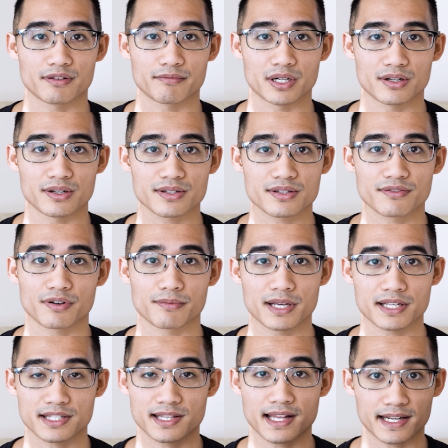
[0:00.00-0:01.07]
of the mirrors, from an
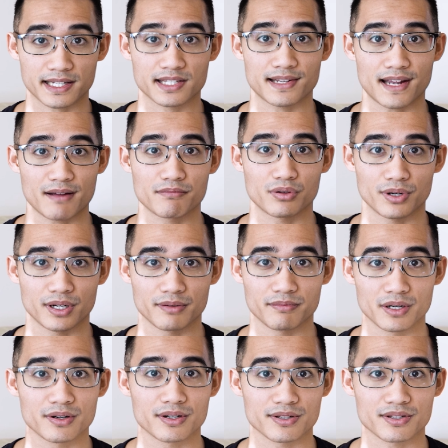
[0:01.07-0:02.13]
aesthetic standpoint,
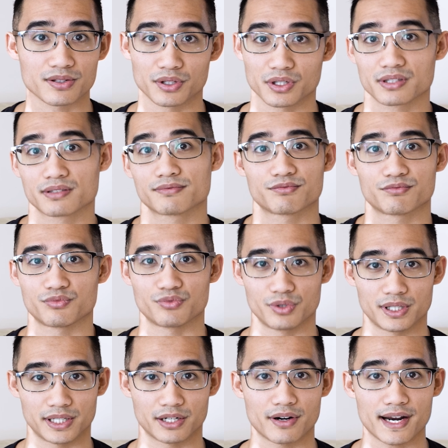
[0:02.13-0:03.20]
mirrors look
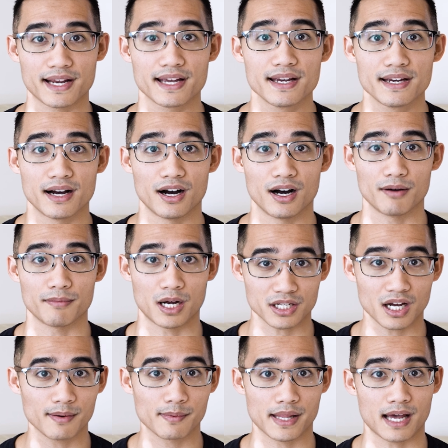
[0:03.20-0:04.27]
really great. On
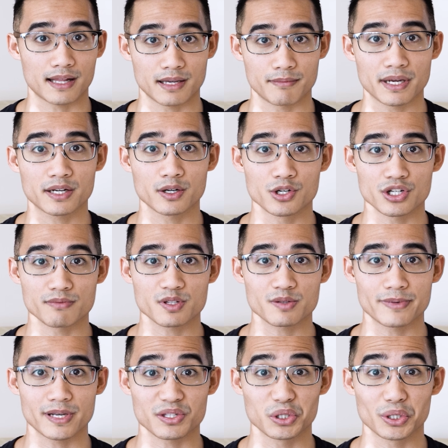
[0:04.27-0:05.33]
top of that, they make your gym
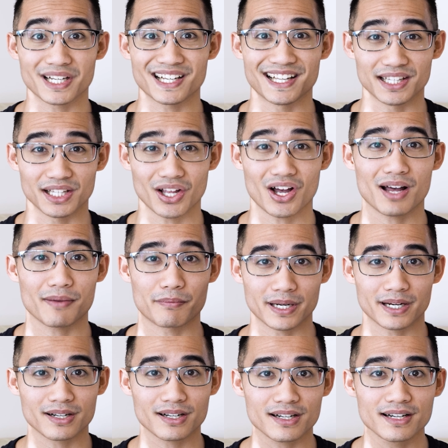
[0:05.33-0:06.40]
space look a lot
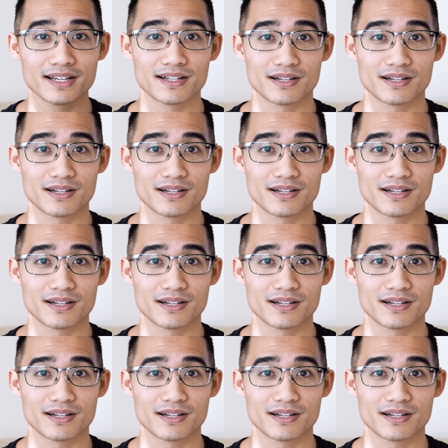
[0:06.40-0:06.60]
bigger